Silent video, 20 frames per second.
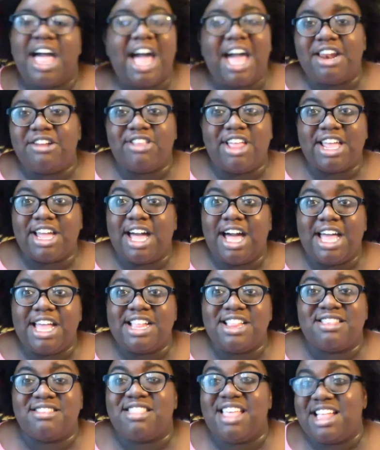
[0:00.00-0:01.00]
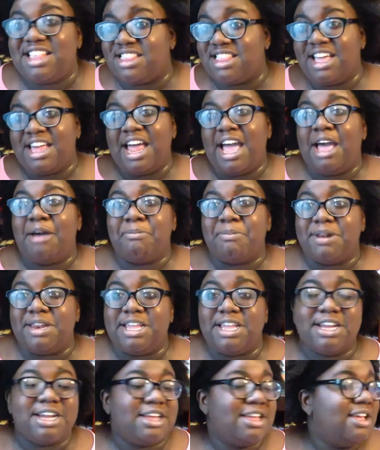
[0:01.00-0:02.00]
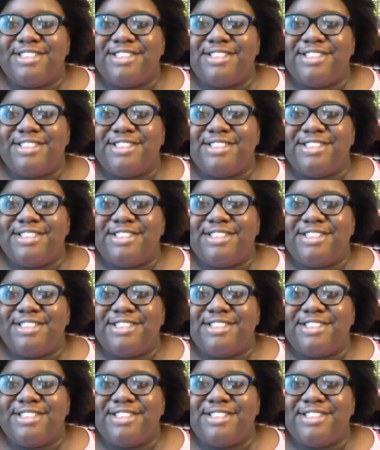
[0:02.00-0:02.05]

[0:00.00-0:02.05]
I don't like heights. That's not happening.